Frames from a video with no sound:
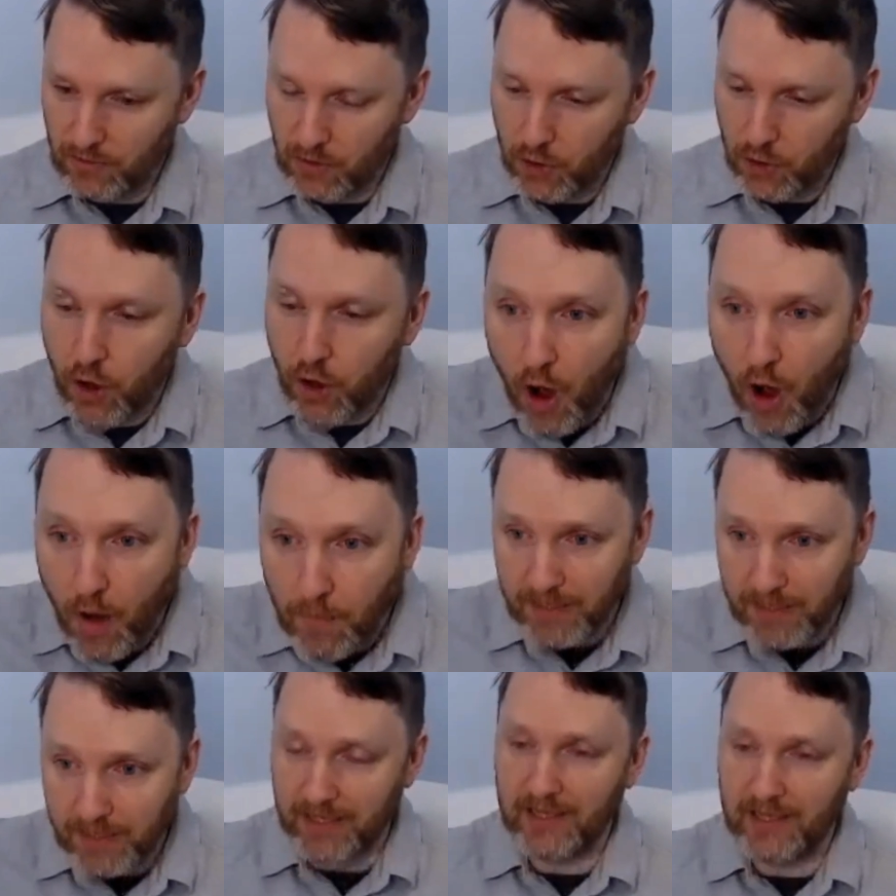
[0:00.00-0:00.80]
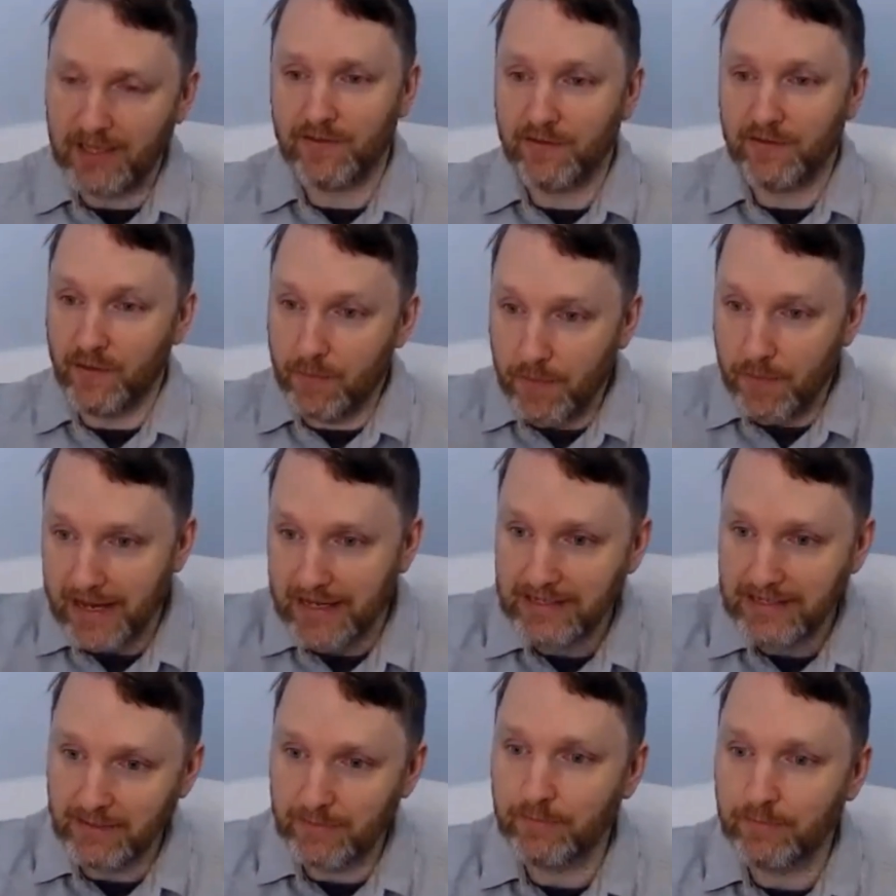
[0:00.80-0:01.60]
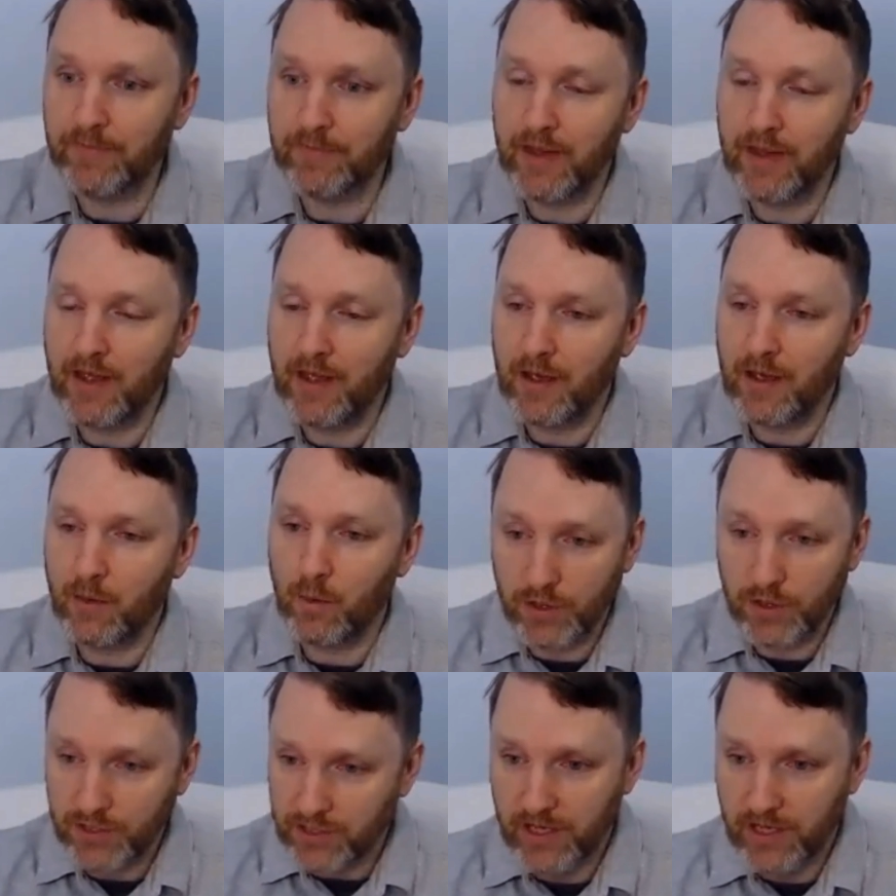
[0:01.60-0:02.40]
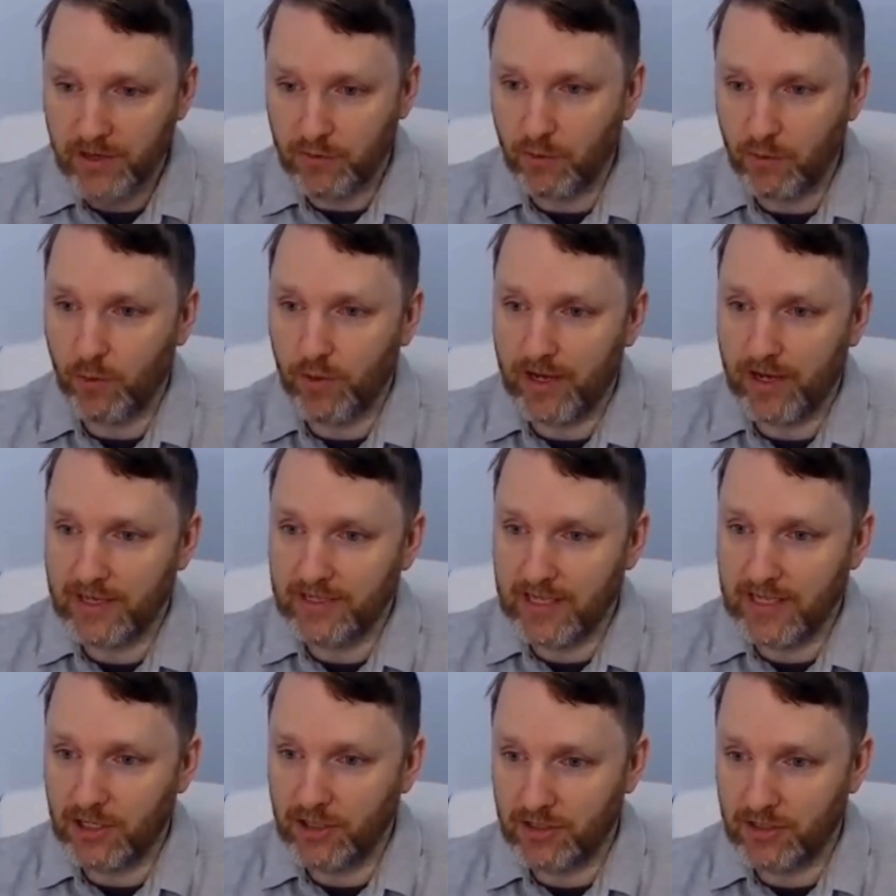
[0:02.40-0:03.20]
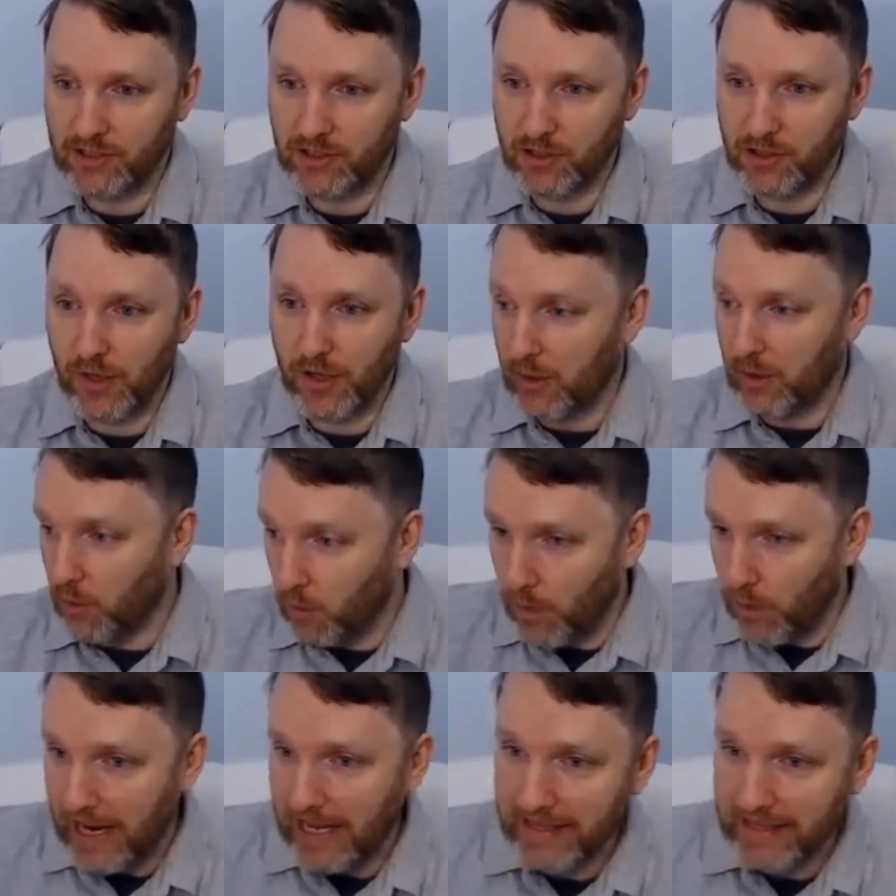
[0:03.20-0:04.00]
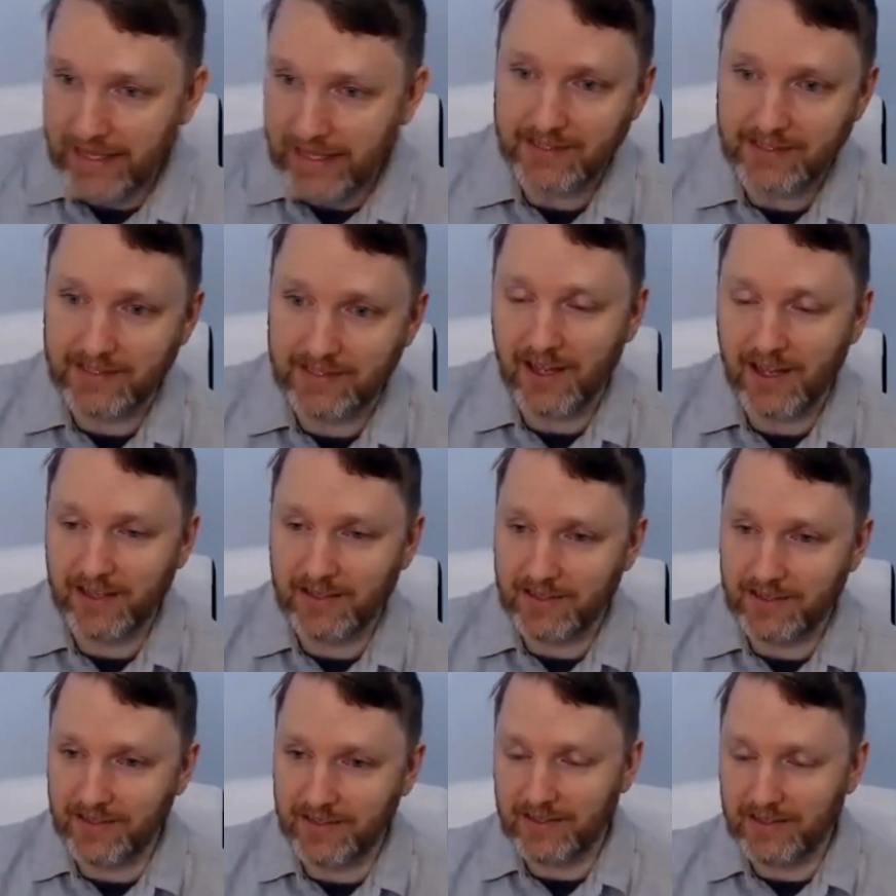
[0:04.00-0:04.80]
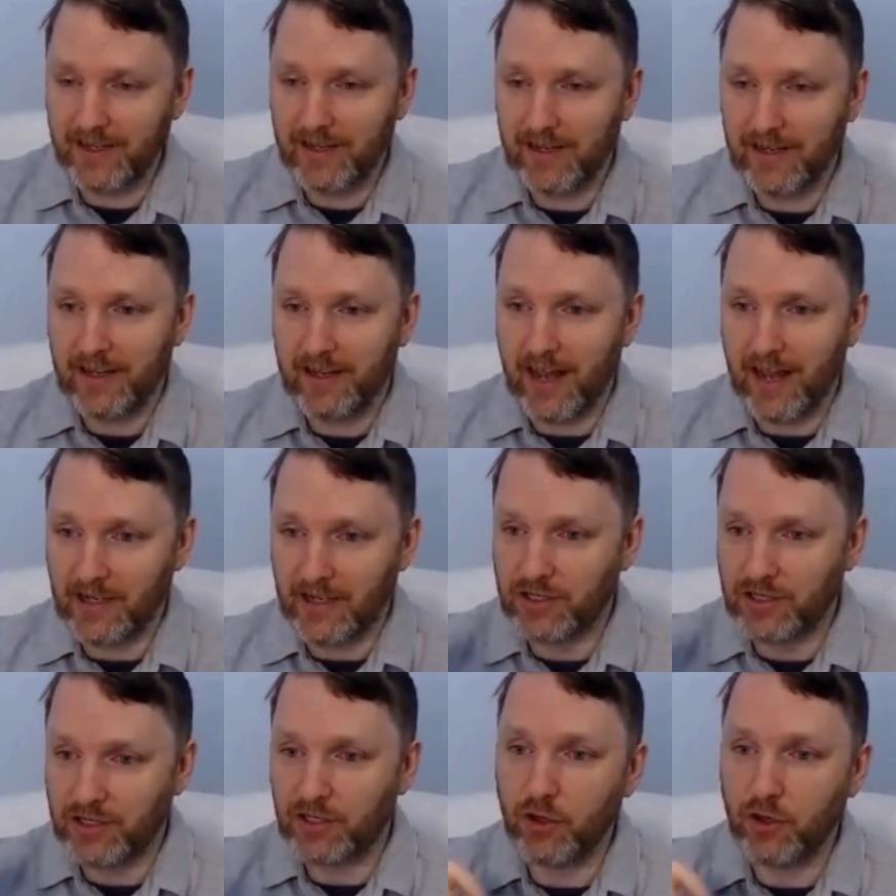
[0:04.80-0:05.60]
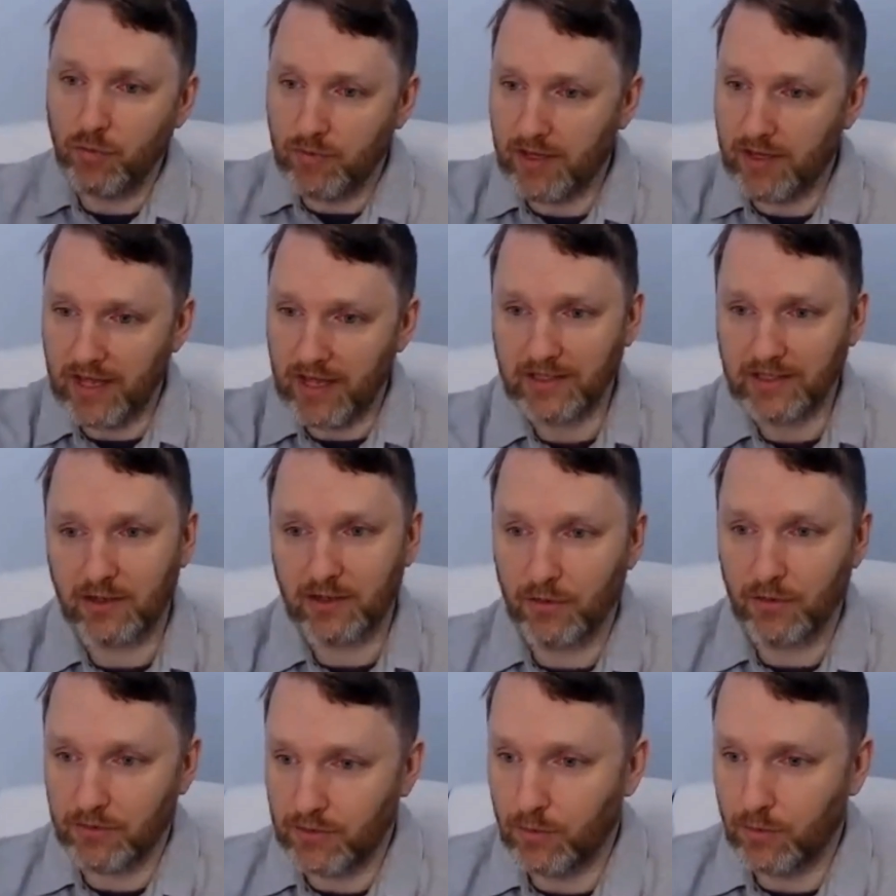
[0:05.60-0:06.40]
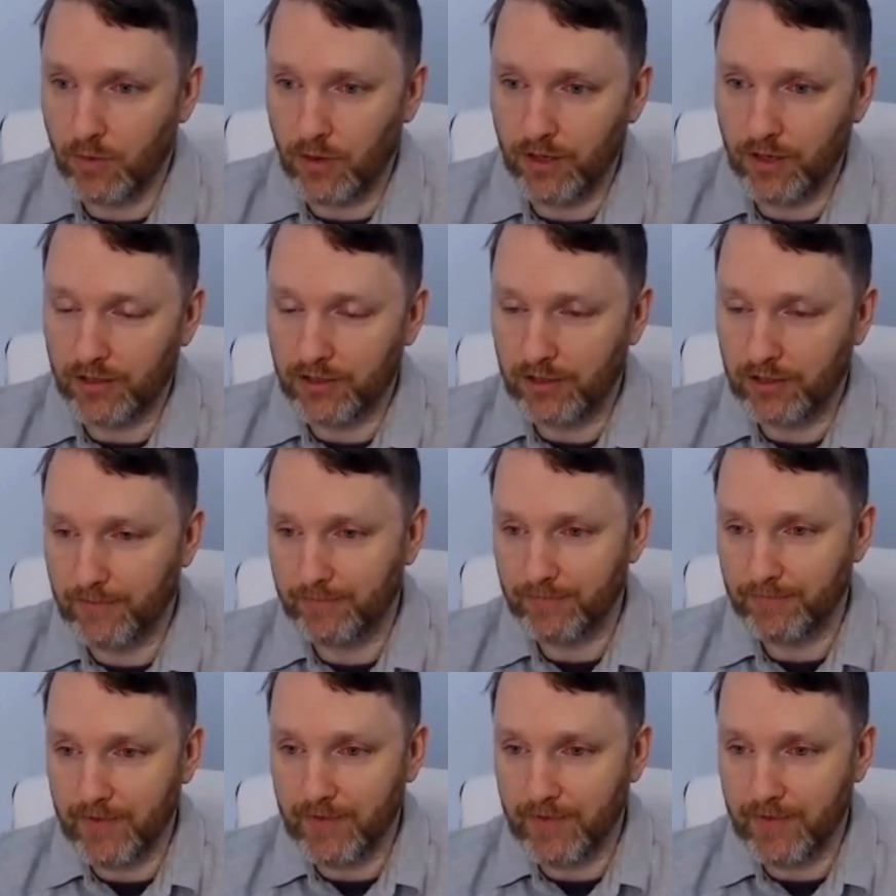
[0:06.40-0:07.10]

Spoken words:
copy verbatim what another organization is doing or where they started and assume that that's going to work.